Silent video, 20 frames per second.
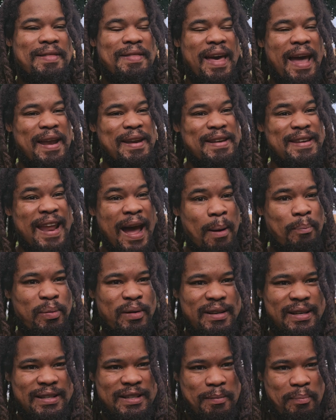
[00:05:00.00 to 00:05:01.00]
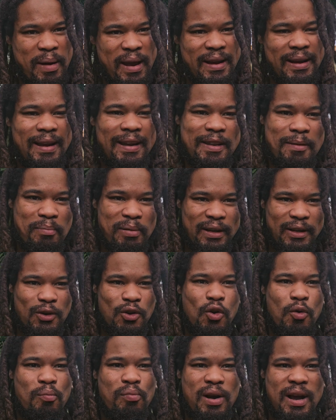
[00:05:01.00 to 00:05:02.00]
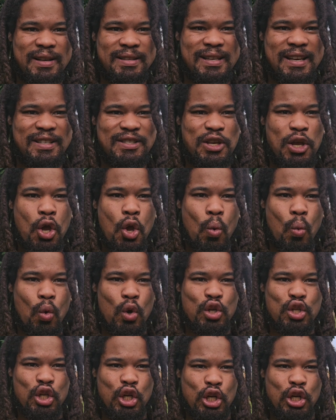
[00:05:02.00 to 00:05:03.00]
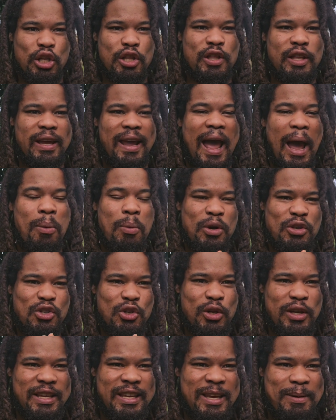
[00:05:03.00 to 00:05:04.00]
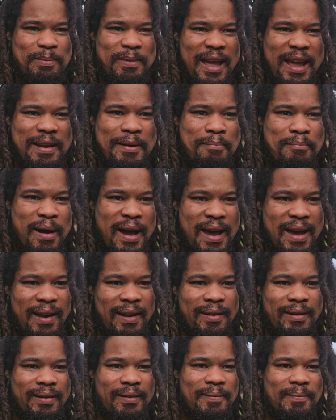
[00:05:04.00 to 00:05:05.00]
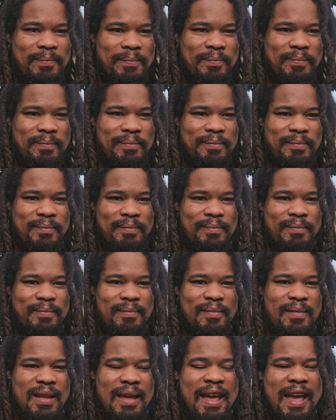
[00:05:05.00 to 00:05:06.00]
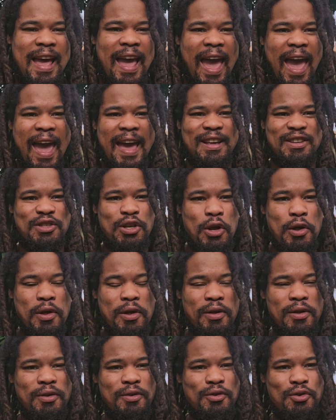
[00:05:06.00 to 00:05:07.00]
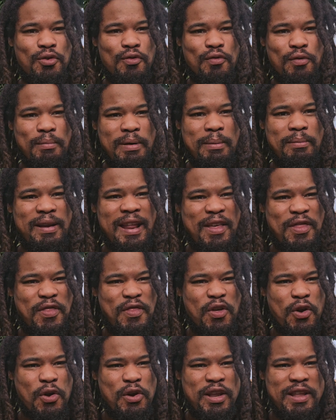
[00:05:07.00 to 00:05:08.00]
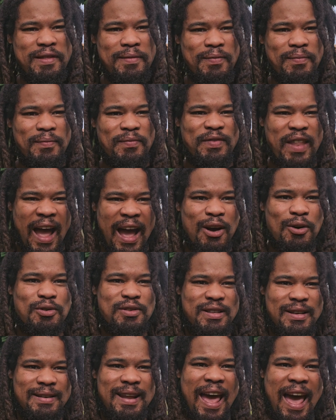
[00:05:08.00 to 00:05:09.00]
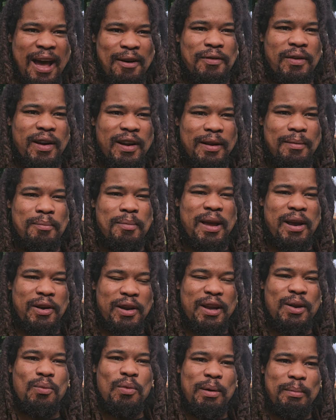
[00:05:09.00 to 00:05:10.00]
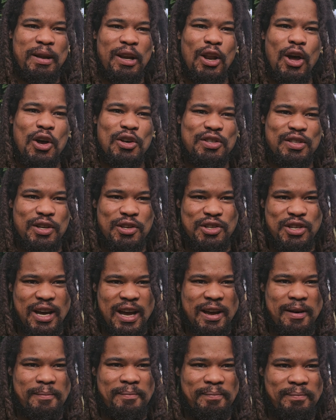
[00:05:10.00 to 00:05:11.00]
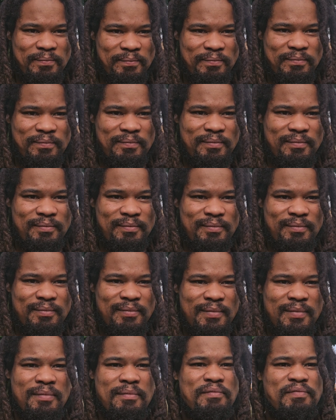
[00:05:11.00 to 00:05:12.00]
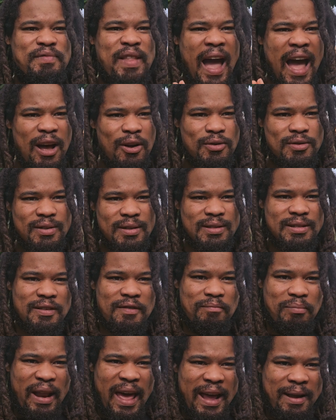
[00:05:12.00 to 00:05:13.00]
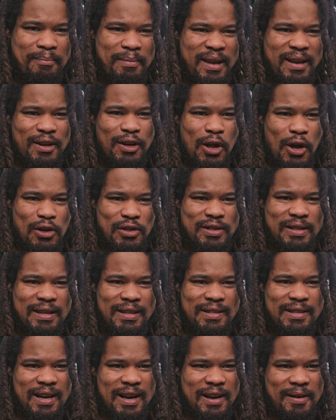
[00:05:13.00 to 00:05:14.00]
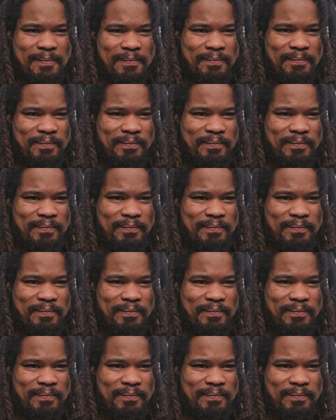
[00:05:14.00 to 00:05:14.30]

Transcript: that not participating in the political process was a good thing. I want you to keep that in mind as you remember that 30,000 African American women lost their job. Thousands of black men lost their job.